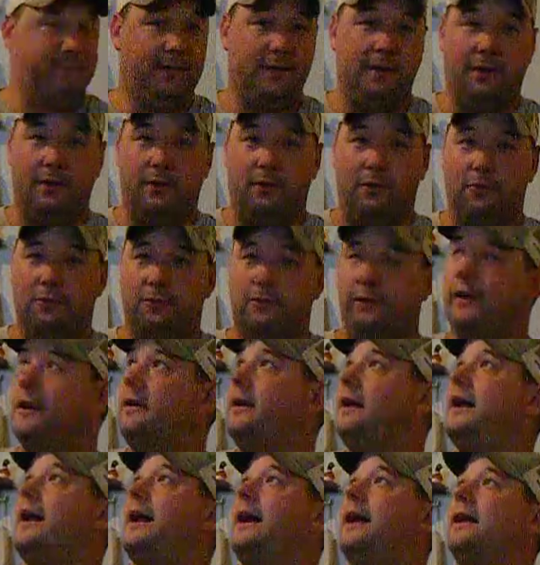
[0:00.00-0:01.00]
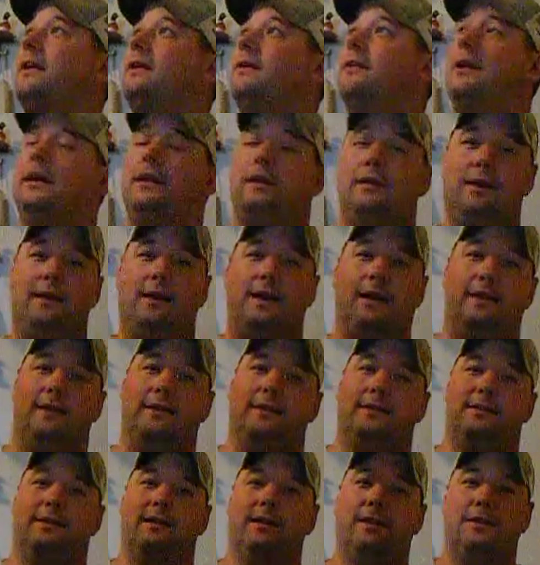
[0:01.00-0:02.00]
You know, very accurate. They
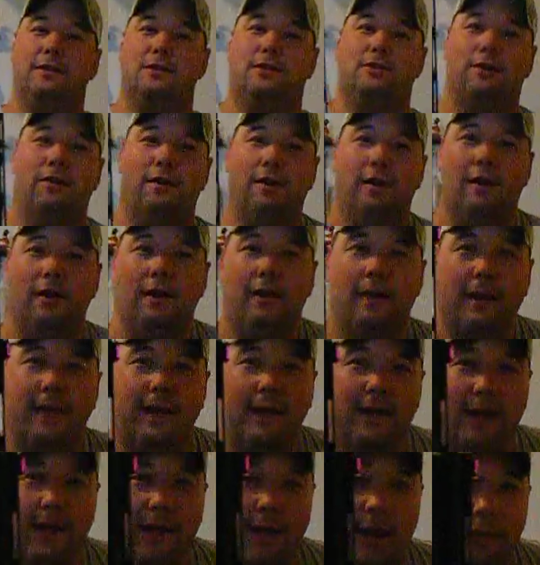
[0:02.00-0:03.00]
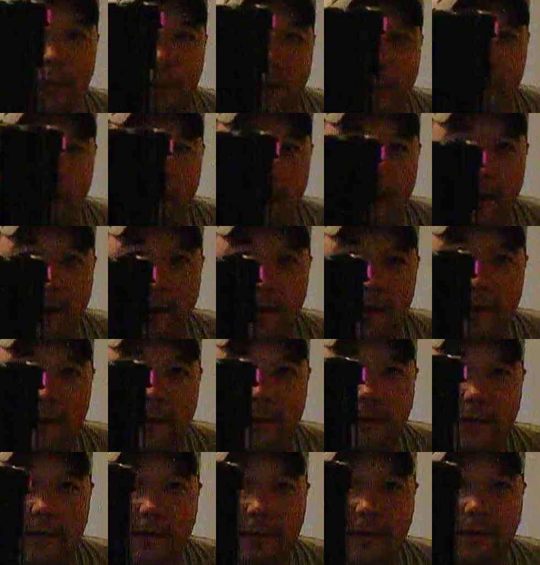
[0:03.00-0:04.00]
got the signature Ithaca
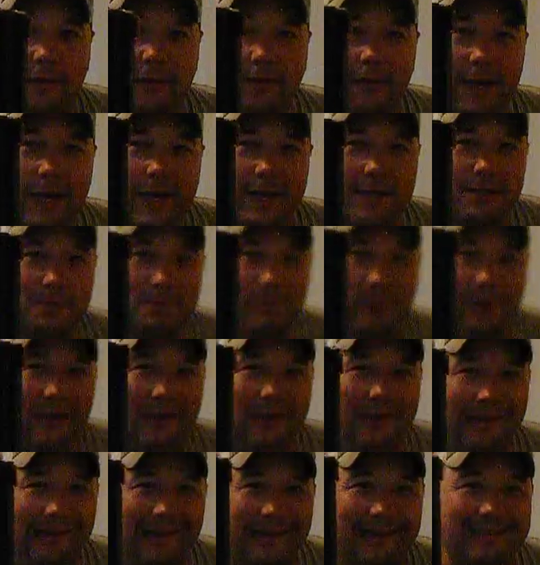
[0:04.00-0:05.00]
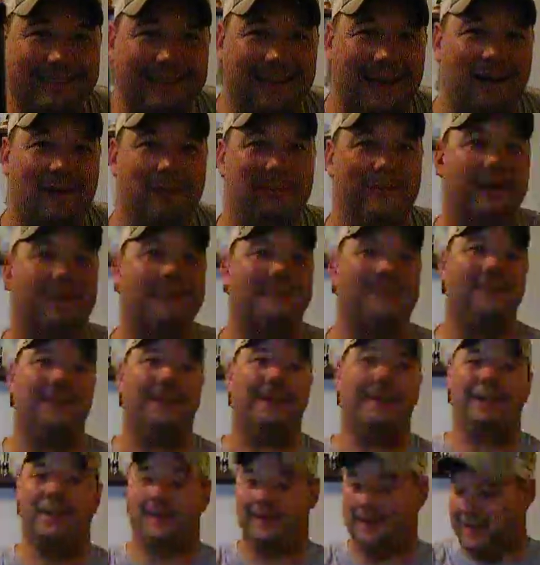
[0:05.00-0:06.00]
glass bead on top.
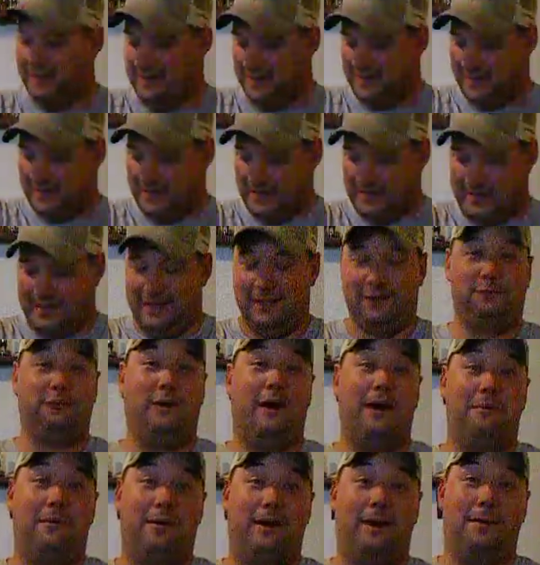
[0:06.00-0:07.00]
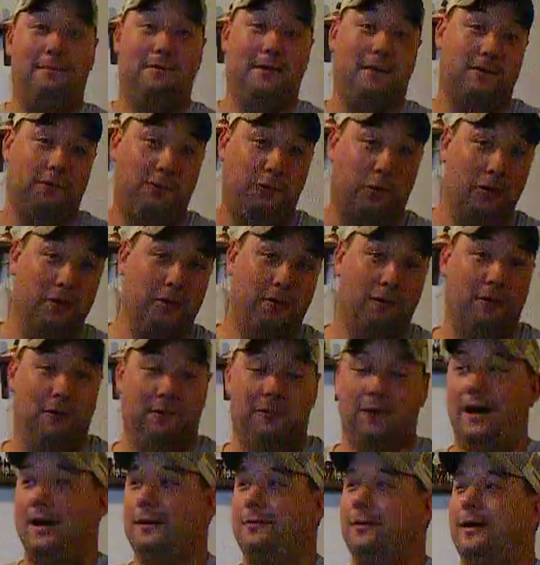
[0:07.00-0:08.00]
That's fiber optics before there
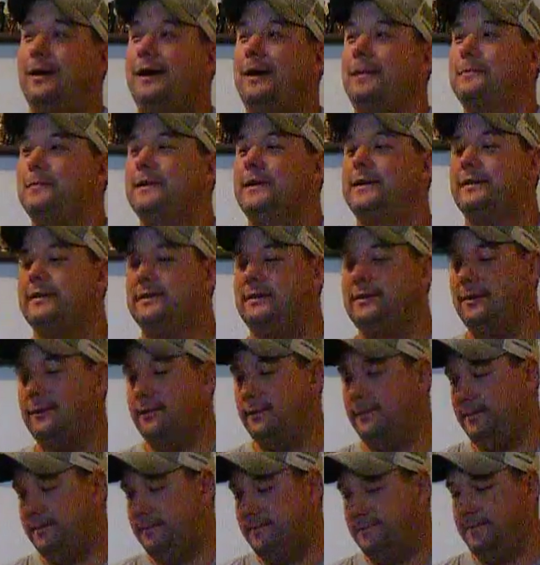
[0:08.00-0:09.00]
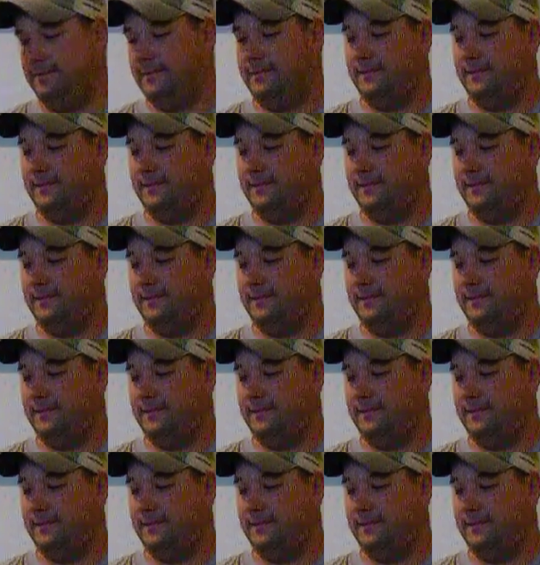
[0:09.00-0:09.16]
was fiber optics. So